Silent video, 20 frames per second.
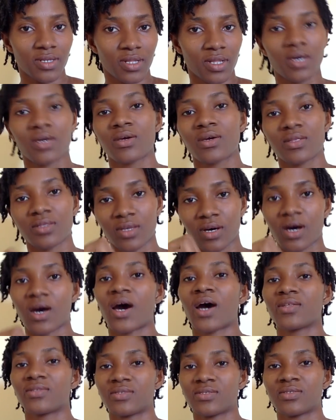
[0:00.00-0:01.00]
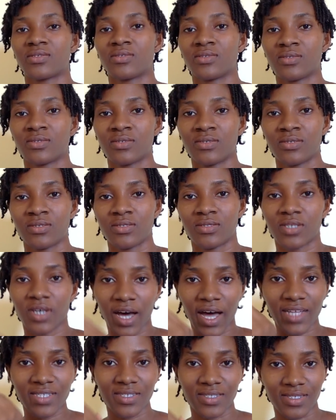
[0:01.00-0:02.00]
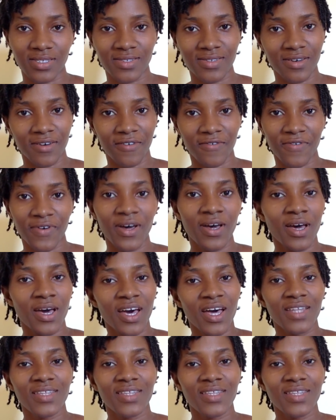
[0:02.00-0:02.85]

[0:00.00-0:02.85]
Like the heart itself.